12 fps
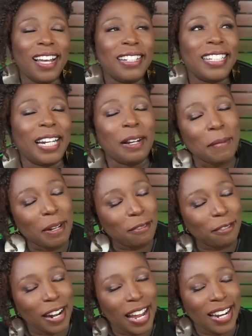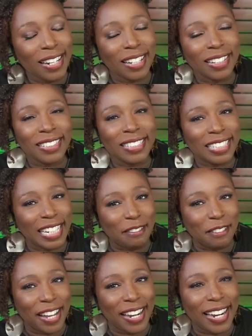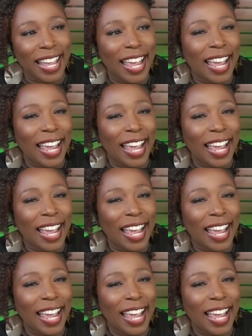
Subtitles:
Check out my friend Steven.